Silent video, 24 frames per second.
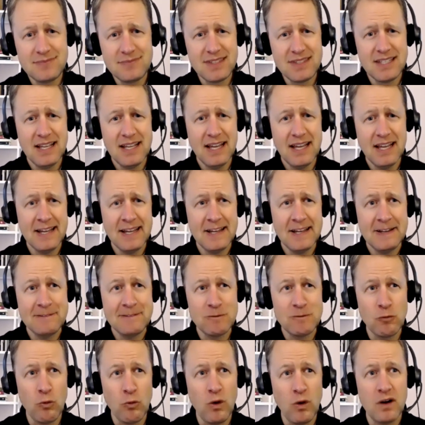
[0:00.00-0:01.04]
and
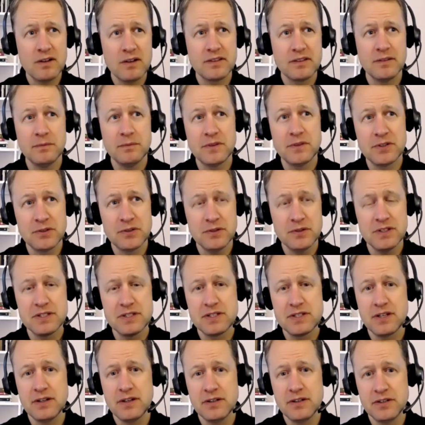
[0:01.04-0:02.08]
walk them through this
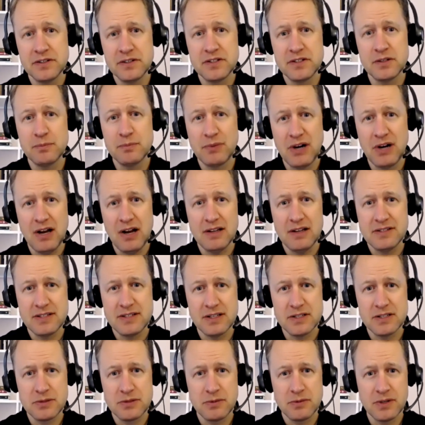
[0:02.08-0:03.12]
iterative
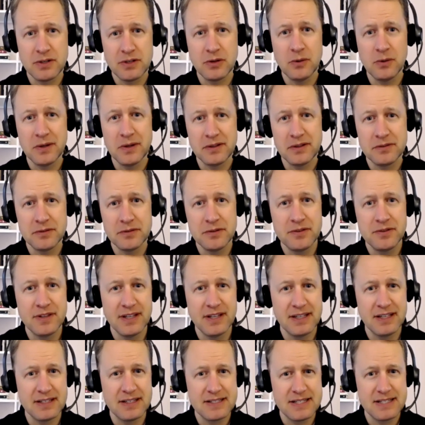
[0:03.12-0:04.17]
process when they're going through
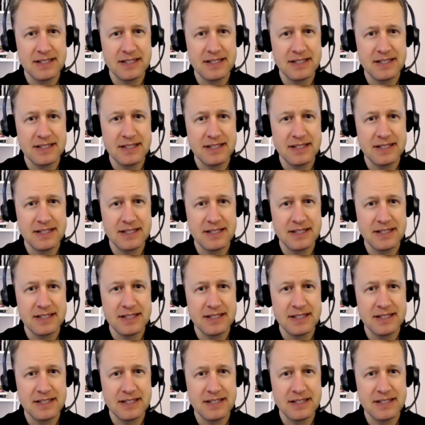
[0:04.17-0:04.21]
things.